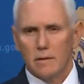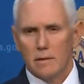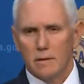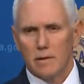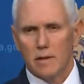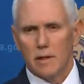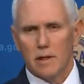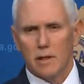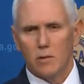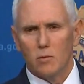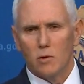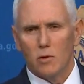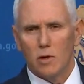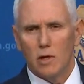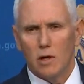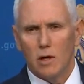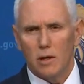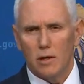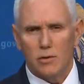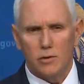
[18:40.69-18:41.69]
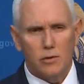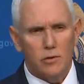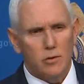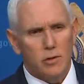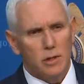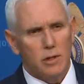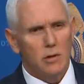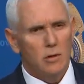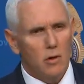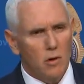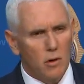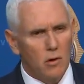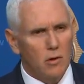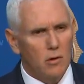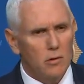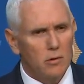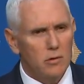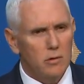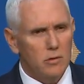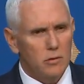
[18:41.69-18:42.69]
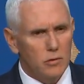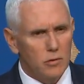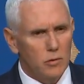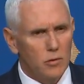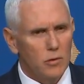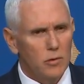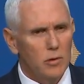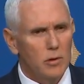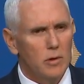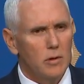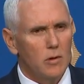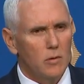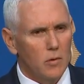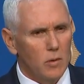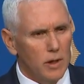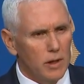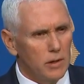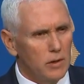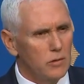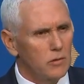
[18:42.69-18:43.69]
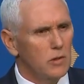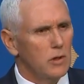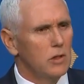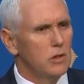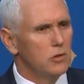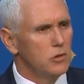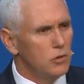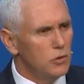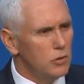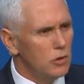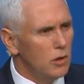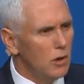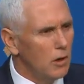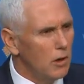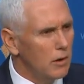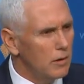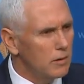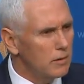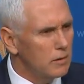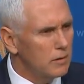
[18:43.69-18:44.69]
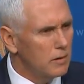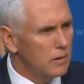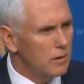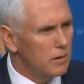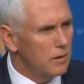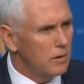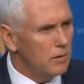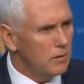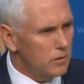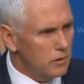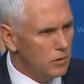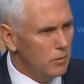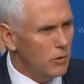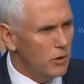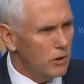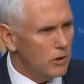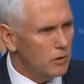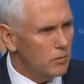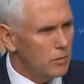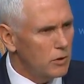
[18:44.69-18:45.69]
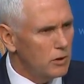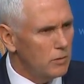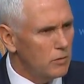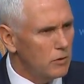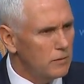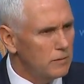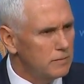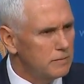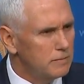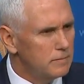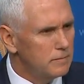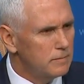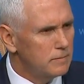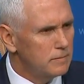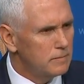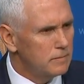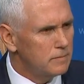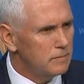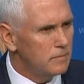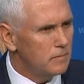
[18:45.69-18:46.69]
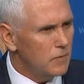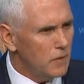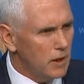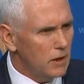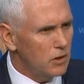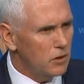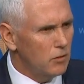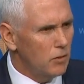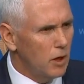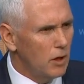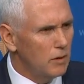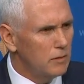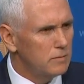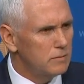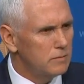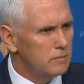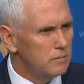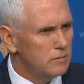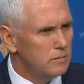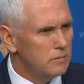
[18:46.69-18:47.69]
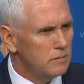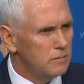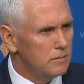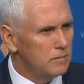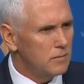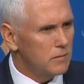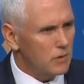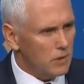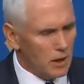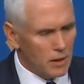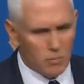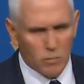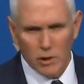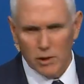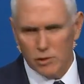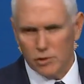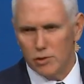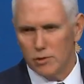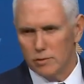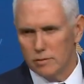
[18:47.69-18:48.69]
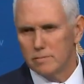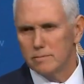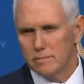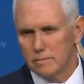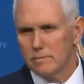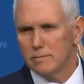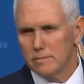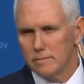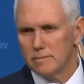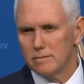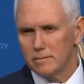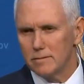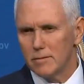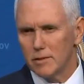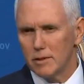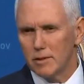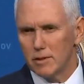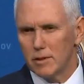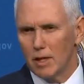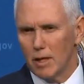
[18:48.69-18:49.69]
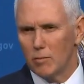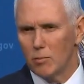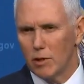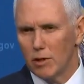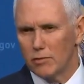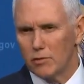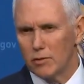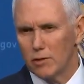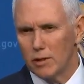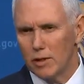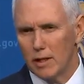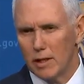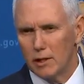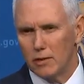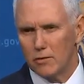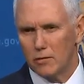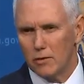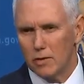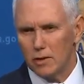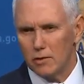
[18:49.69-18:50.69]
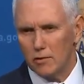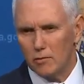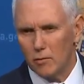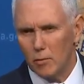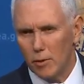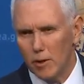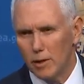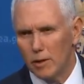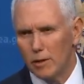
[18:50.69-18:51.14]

and that He will guard you in all your ways as you guard the American people. Thank you all. God bless you. God bless the United States.